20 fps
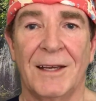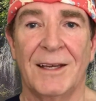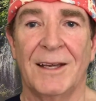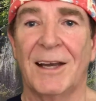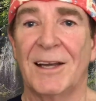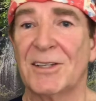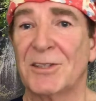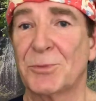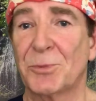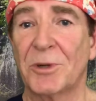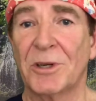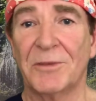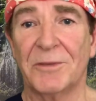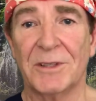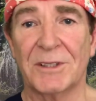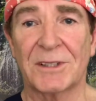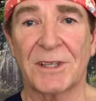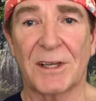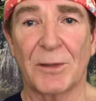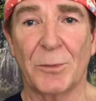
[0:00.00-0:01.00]
As
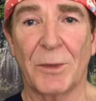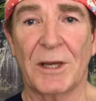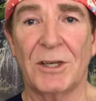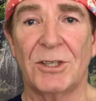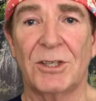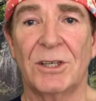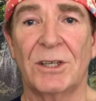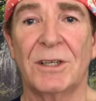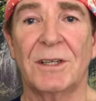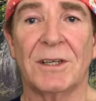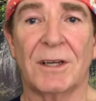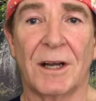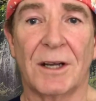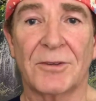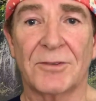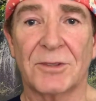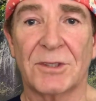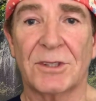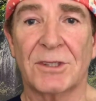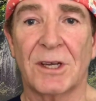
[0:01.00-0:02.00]
previously mentioned, an
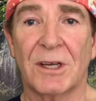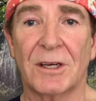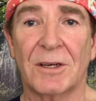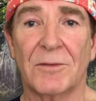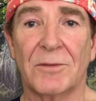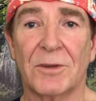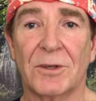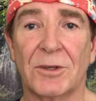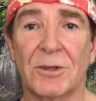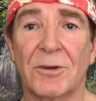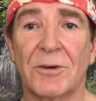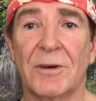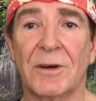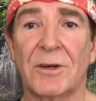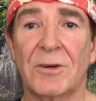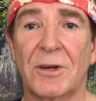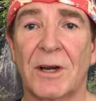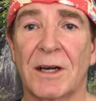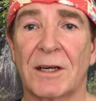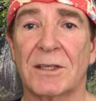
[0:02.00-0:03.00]
ultrasound of the urinary
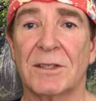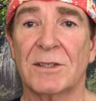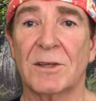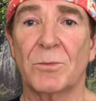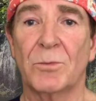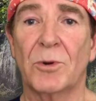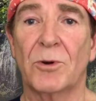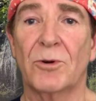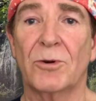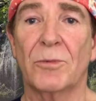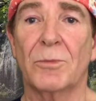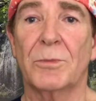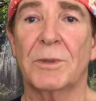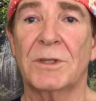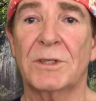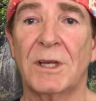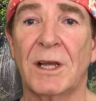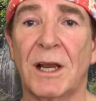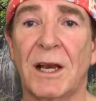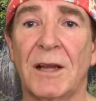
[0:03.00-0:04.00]
tract is important,
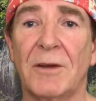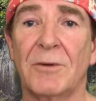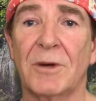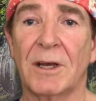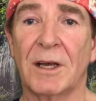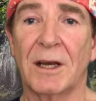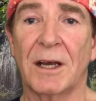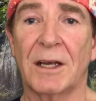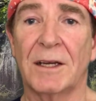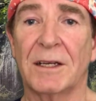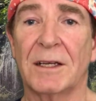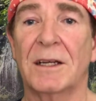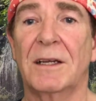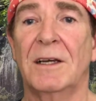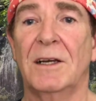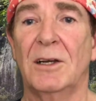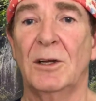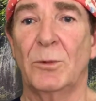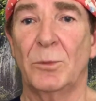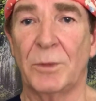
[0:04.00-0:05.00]
particularly regarding
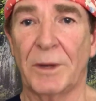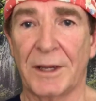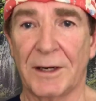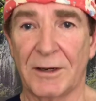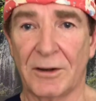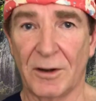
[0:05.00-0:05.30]
bladder